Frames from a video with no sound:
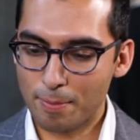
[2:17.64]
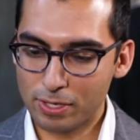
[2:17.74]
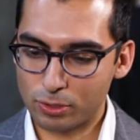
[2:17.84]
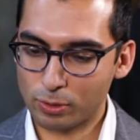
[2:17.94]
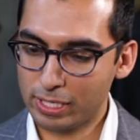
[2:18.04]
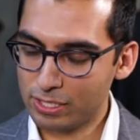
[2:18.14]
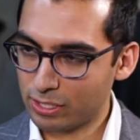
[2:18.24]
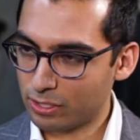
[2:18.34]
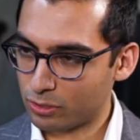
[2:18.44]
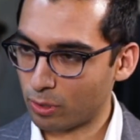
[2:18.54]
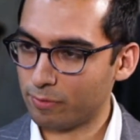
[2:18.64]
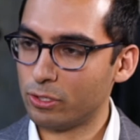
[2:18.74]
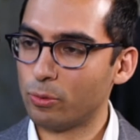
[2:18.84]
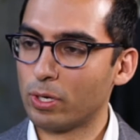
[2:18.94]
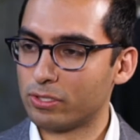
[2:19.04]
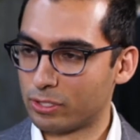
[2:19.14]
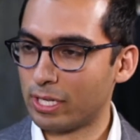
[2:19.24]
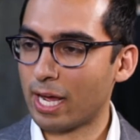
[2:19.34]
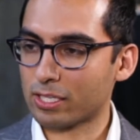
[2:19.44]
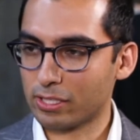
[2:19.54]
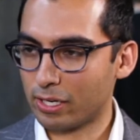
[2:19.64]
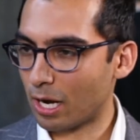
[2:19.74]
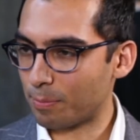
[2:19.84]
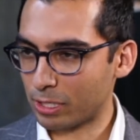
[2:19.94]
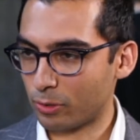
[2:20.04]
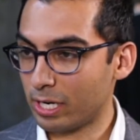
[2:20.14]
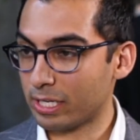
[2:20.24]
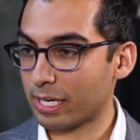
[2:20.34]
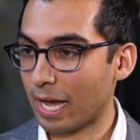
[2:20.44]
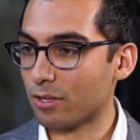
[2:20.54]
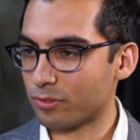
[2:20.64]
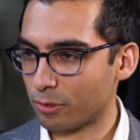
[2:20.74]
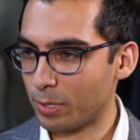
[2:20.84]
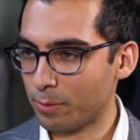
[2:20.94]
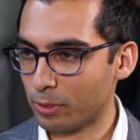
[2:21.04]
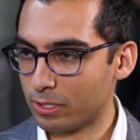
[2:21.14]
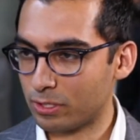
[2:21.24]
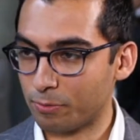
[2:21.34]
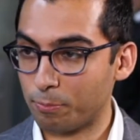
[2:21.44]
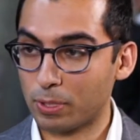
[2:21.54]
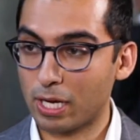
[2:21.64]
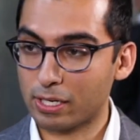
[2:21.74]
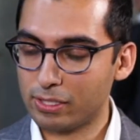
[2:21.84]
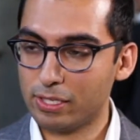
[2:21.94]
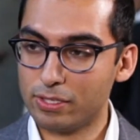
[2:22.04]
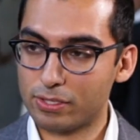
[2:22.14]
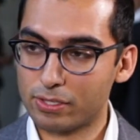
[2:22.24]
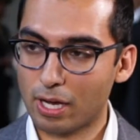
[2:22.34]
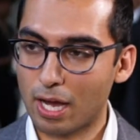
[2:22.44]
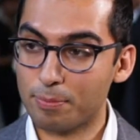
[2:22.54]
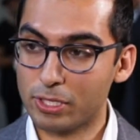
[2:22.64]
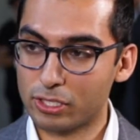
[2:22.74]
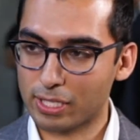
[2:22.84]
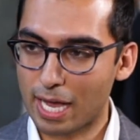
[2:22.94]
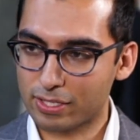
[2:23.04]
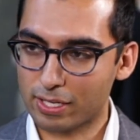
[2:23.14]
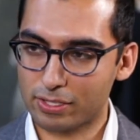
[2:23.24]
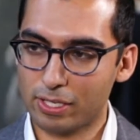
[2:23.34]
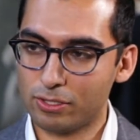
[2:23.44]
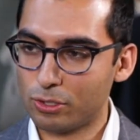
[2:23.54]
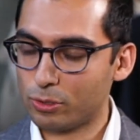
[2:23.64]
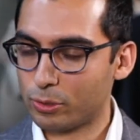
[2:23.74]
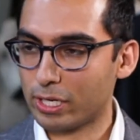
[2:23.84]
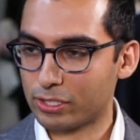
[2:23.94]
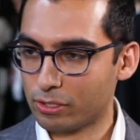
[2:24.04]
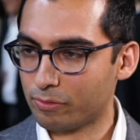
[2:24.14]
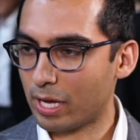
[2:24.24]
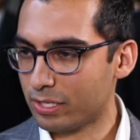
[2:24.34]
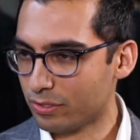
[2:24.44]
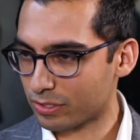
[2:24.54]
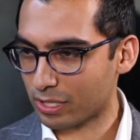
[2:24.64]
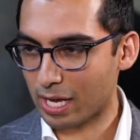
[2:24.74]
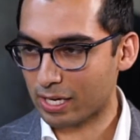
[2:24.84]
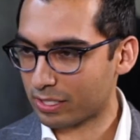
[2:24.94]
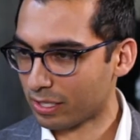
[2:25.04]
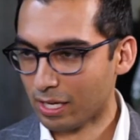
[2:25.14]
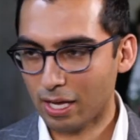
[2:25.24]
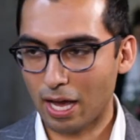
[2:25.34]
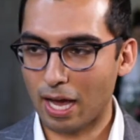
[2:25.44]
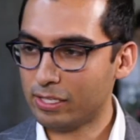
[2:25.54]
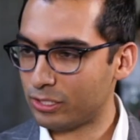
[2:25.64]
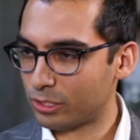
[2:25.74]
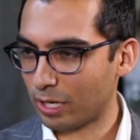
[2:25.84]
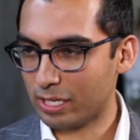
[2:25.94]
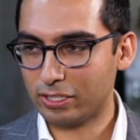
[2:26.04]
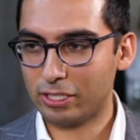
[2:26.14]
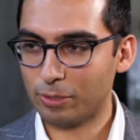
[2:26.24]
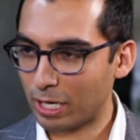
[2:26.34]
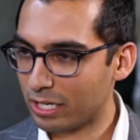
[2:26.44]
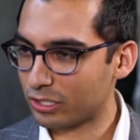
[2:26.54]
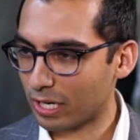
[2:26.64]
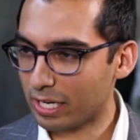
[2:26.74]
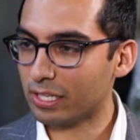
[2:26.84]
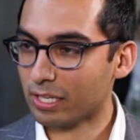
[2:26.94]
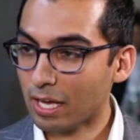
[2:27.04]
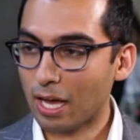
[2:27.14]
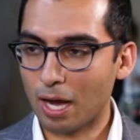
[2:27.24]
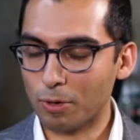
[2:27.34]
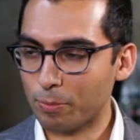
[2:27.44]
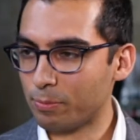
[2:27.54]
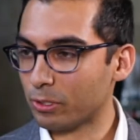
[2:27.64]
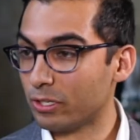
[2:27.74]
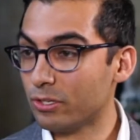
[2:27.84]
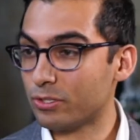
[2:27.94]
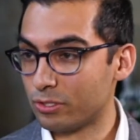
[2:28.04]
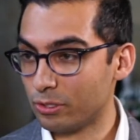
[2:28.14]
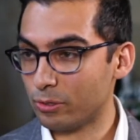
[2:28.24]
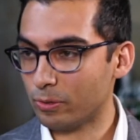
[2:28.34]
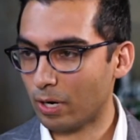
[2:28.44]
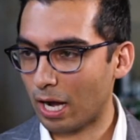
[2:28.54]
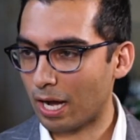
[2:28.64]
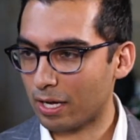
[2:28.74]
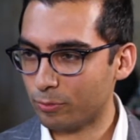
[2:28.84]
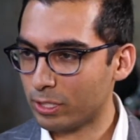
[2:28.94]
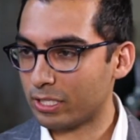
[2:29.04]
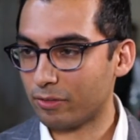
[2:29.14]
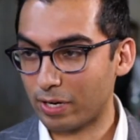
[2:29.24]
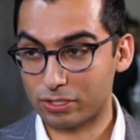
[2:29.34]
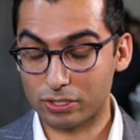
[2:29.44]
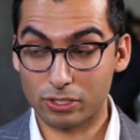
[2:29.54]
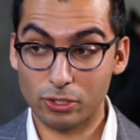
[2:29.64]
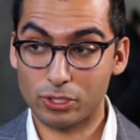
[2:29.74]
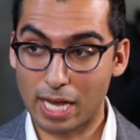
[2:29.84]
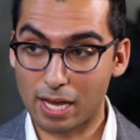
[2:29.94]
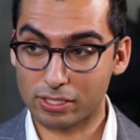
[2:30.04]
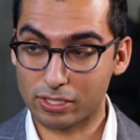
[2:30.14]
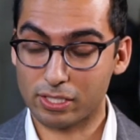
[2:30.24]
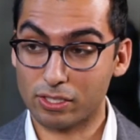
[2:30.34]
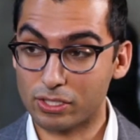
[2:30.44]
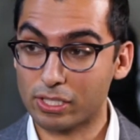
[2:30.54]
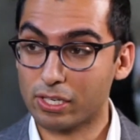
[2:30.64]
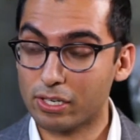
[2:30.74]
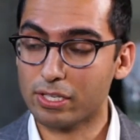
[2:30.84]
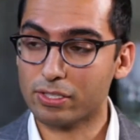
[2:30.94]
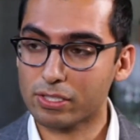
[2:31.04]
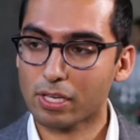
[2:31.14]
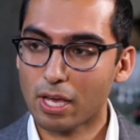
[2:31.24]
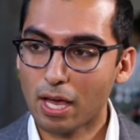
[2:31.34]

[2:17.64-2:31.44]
it's really easy to sort of do what's the next layer up in creating accounts for people and to plug these digital assets into traditional venues like E-Trade, TD Ameritrade, where people are used to, retail investors are used to accessing their securities.